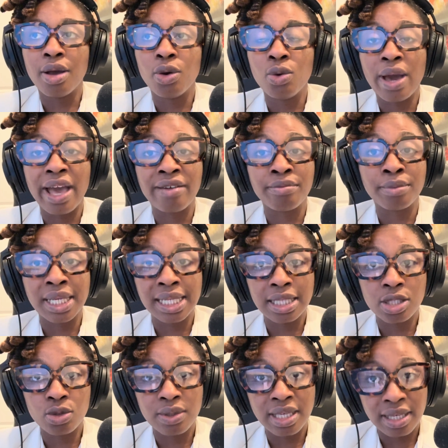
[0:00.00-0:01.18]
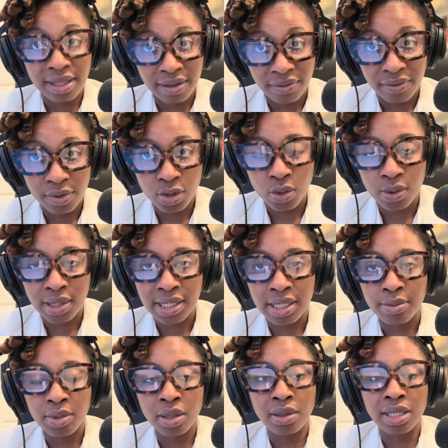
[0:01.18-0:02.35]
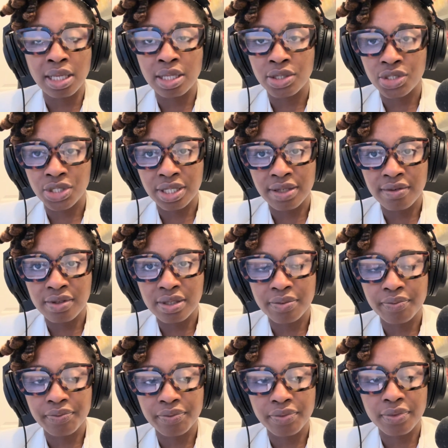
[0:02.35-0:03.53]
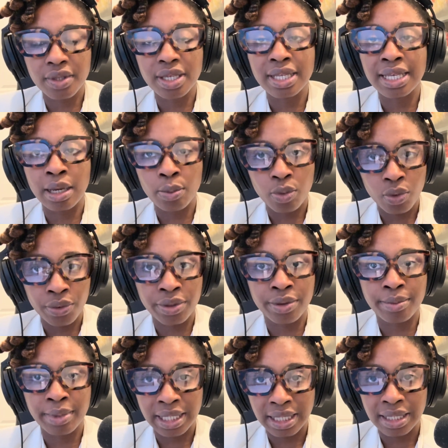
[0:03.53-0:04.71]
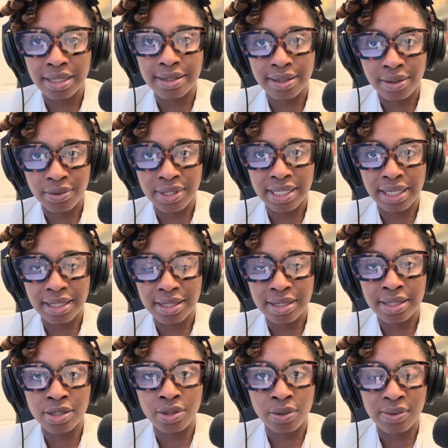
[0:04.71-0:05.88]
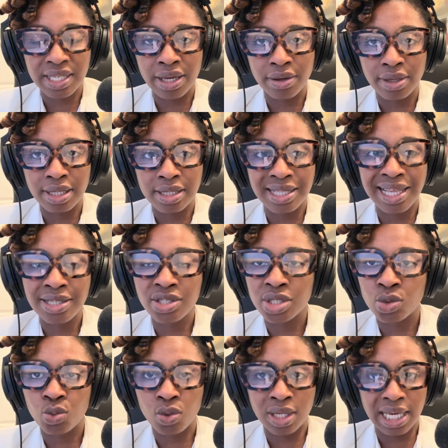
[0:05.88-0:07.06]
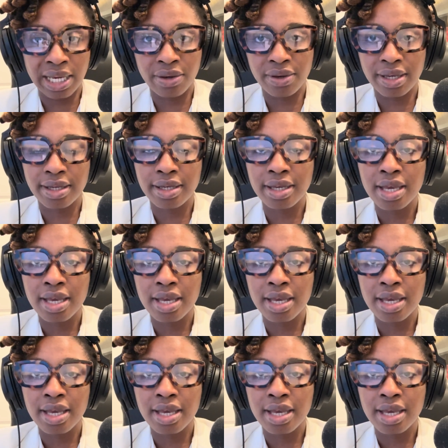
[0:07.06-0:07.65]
who have money to give towards community initiatives now pour their money into those things, into those areas. That's just one area.